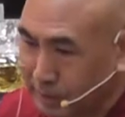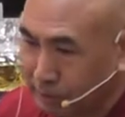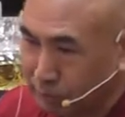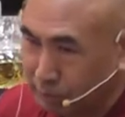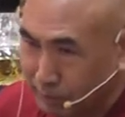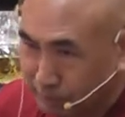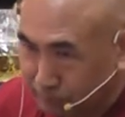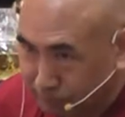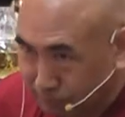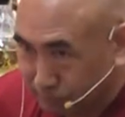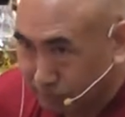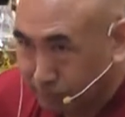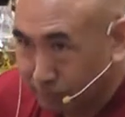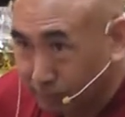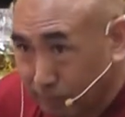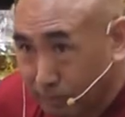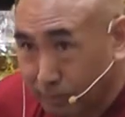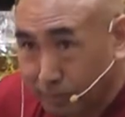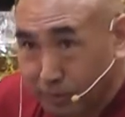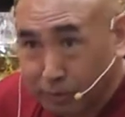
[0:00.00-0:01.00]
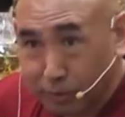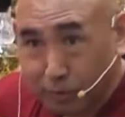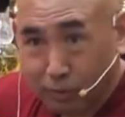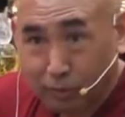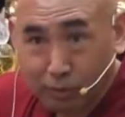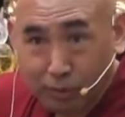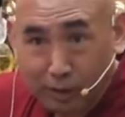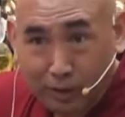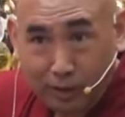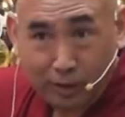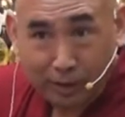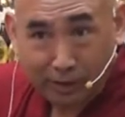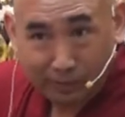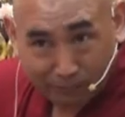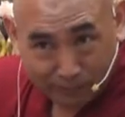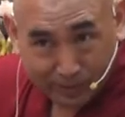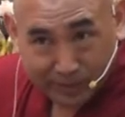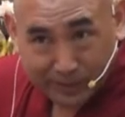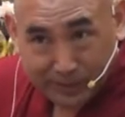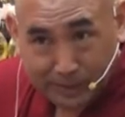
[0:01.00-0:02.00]
then we,
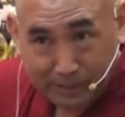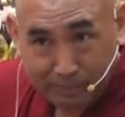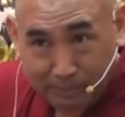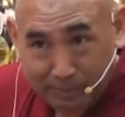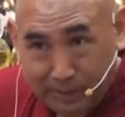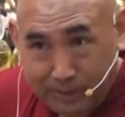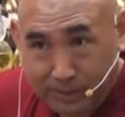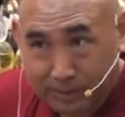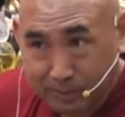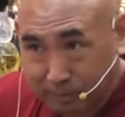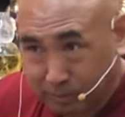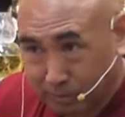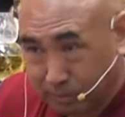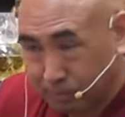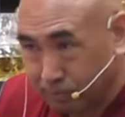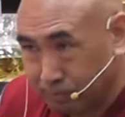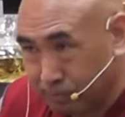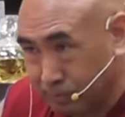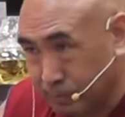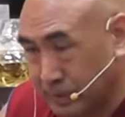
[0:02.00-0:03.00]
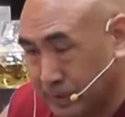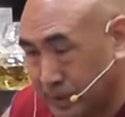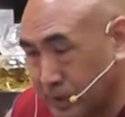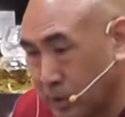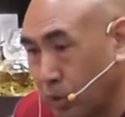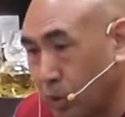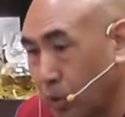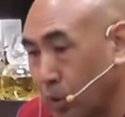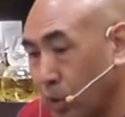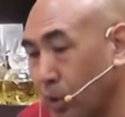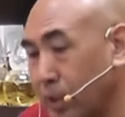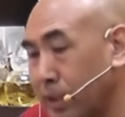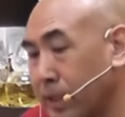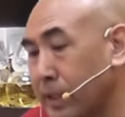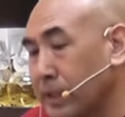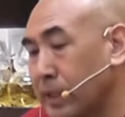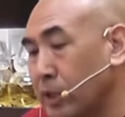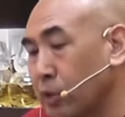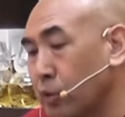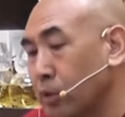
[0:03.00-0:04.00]
rough a little bit,
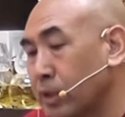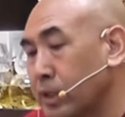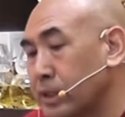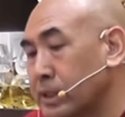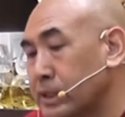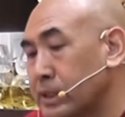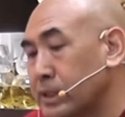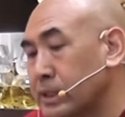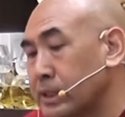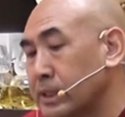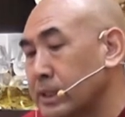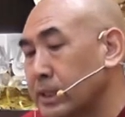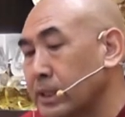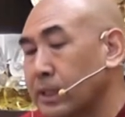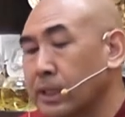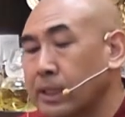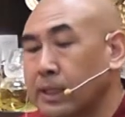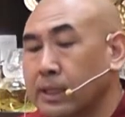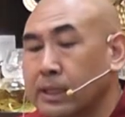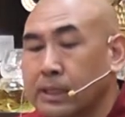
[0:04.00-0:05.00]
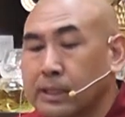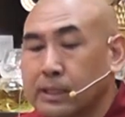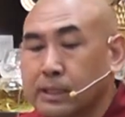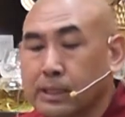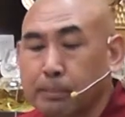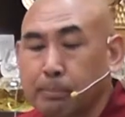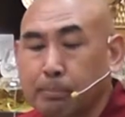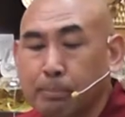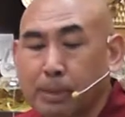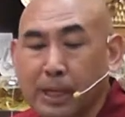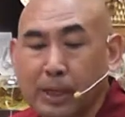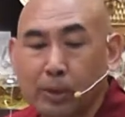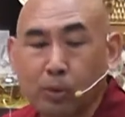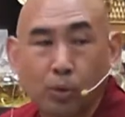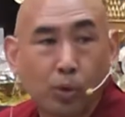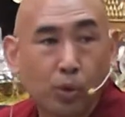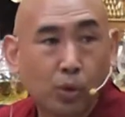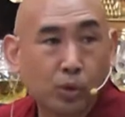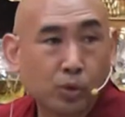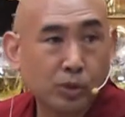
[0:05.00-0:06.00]
slowly, then you can see the black
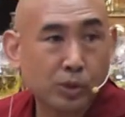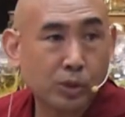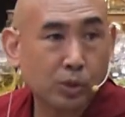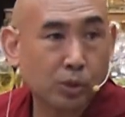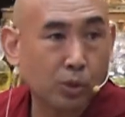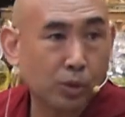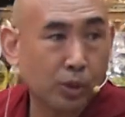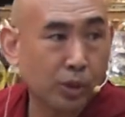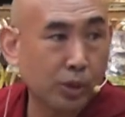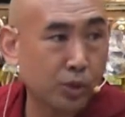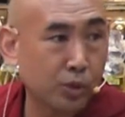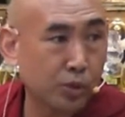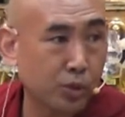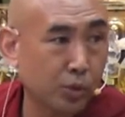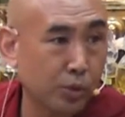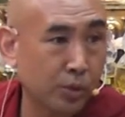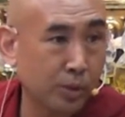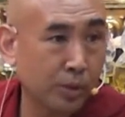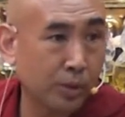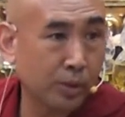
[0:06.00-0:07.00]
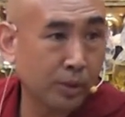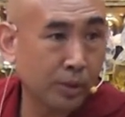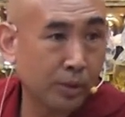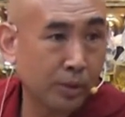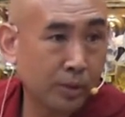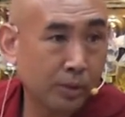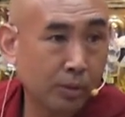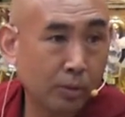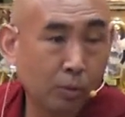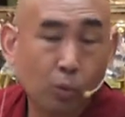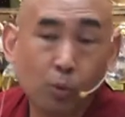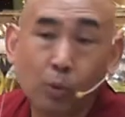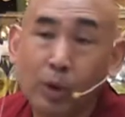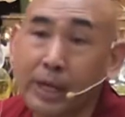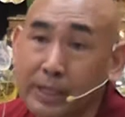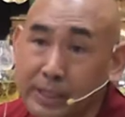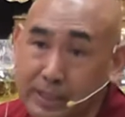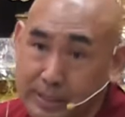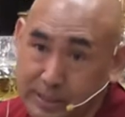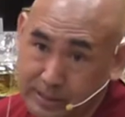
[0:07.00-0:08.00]
clothes slowly turn
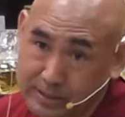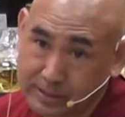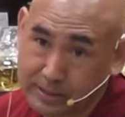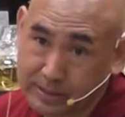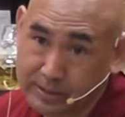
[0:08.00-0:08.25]
white.